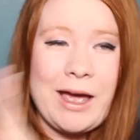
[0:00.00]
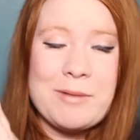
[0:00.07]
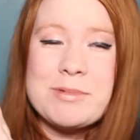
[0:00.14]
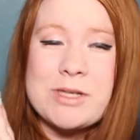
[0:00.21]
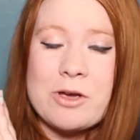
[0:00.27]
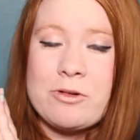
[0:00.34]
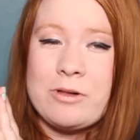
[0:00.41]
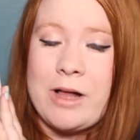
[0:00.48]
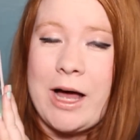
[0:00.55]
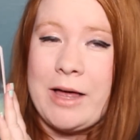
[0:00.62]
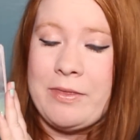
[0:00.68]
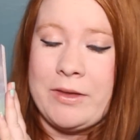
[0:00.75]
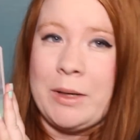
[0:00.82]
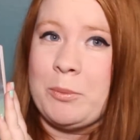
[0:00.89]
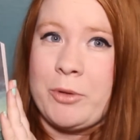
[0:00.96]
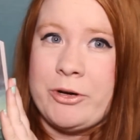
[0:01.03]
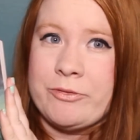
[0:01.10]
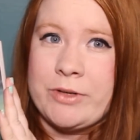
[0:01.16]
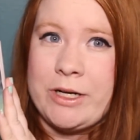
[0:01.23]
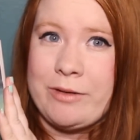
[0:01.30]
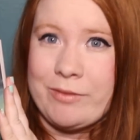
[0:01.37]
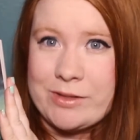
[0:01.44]
I'm so glad that I'm
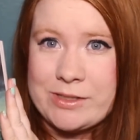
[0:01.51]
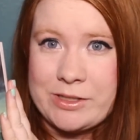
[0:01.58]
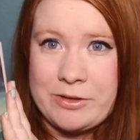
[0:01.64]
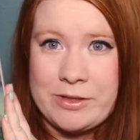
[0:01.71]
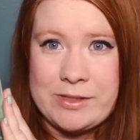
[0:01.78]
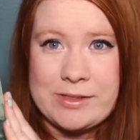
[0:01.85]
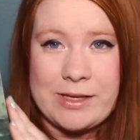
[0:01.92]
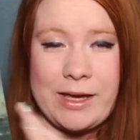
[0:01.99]
rereading this series.